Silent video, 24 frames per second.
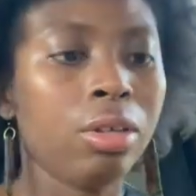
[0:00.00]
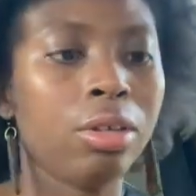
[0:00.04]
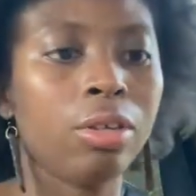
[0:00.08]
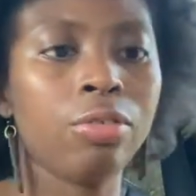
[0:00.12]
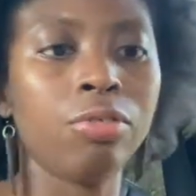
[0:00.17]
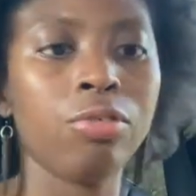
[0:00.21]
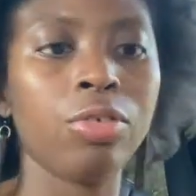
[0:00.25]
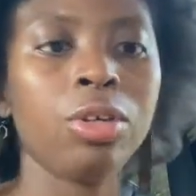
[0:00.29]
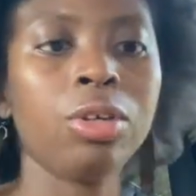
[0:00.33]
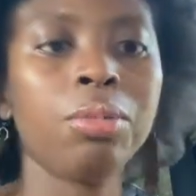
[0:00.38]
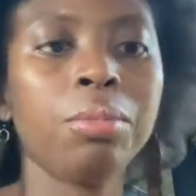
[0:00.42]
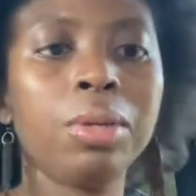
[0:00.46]
You
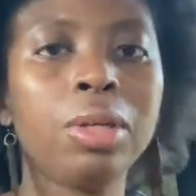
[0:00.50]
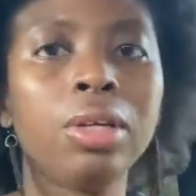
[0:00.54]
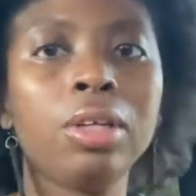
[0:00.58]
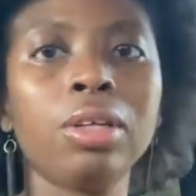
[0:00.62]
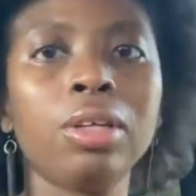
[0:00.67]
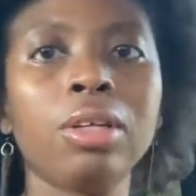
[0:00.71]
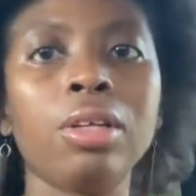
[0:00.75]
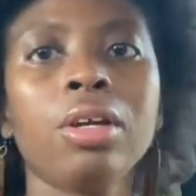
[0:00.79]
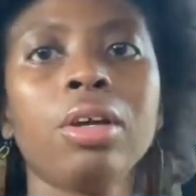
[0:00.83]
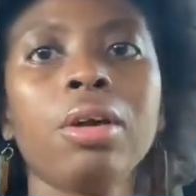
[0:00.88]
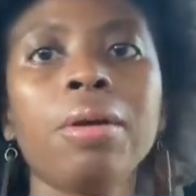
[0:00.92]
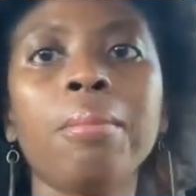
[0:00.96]
feel
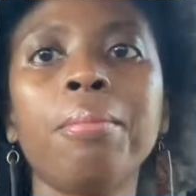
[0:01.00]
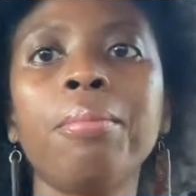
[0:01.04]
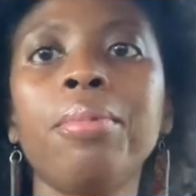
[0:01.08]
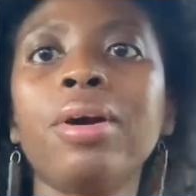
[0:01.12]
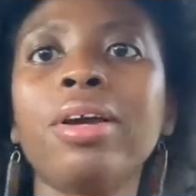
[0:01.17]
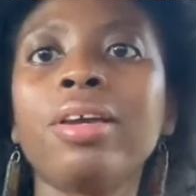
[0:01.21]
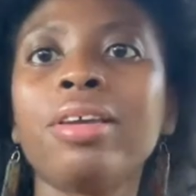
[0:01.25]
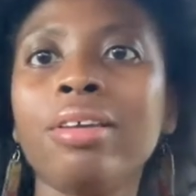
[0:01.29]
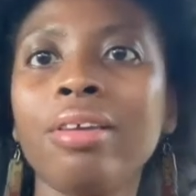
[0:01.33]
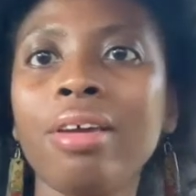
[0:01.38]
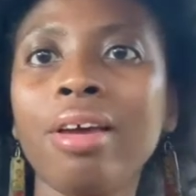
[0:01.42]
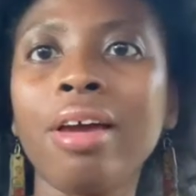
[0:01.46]
me?
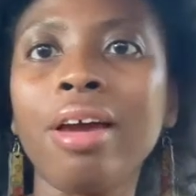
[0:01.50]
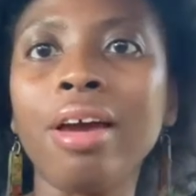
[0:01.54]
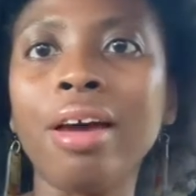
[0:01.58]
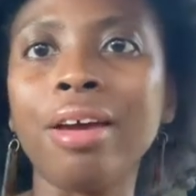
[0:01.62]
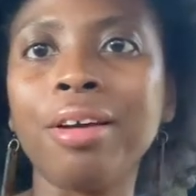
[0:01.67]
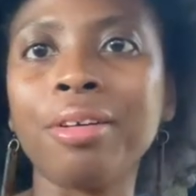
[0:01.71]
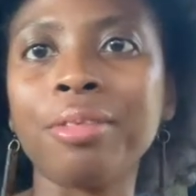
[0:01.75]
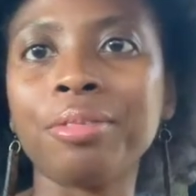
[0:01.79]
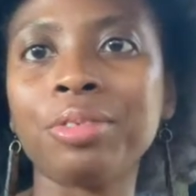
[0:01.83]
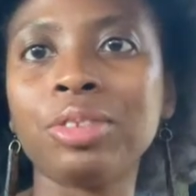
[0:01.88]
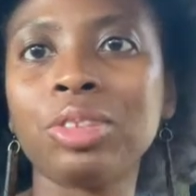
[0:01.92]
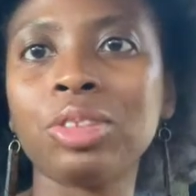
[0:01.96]
But
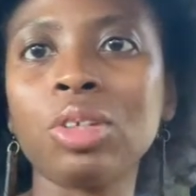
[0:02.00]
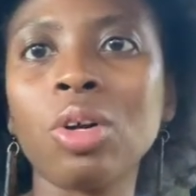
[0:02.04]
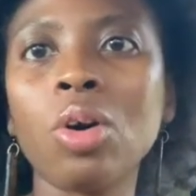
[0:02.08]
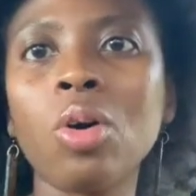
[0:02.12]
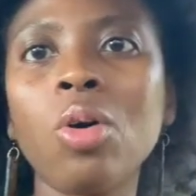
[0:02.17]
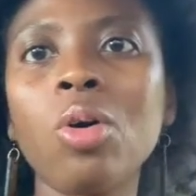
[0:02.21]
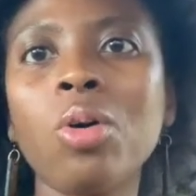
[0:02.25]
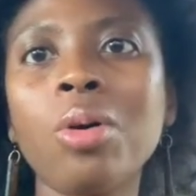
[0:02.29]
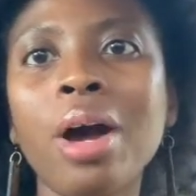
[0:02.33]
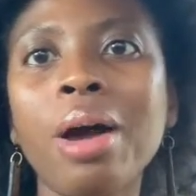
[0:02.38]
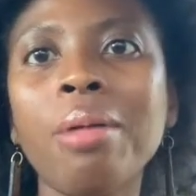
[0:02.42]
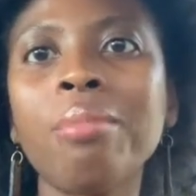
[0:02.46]
yeah,
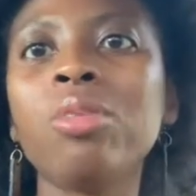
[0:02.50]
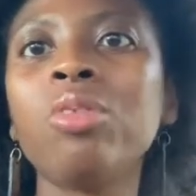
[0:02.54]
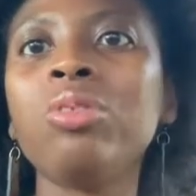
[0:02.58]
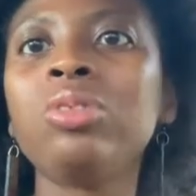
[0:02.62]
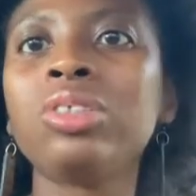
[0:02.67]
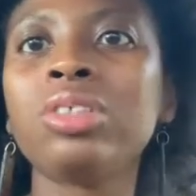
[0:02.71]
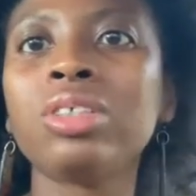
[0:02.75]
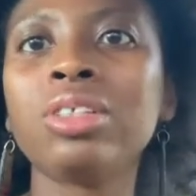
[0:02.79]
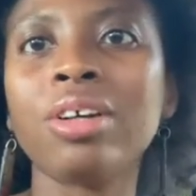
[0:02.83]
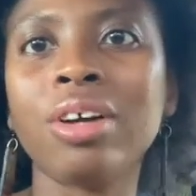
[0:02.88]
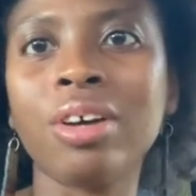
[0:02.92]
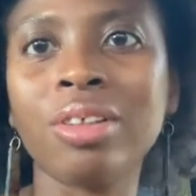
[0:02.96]
so I moved
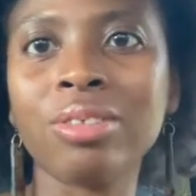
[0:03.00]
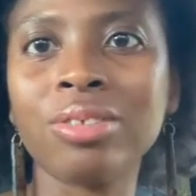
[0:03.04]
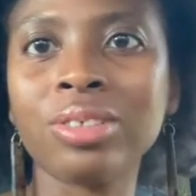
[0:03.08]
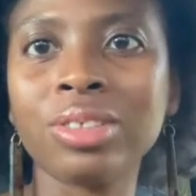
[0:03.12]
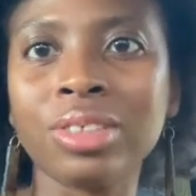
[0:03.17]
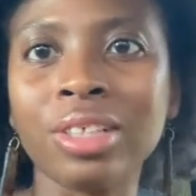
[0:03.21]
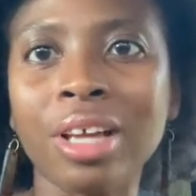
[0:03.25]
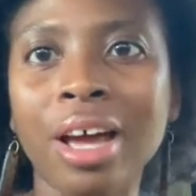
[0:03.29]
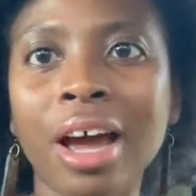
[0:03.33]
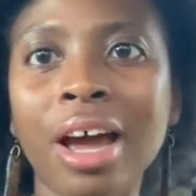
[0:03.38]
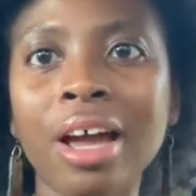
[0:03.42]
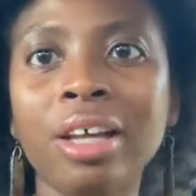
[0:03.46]
to the other
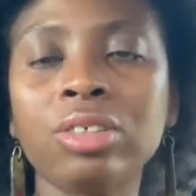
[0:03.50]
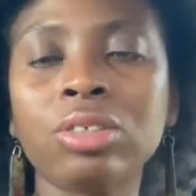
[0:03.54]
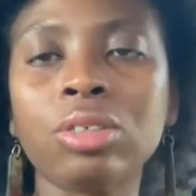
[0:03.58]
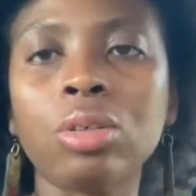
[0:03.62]
side.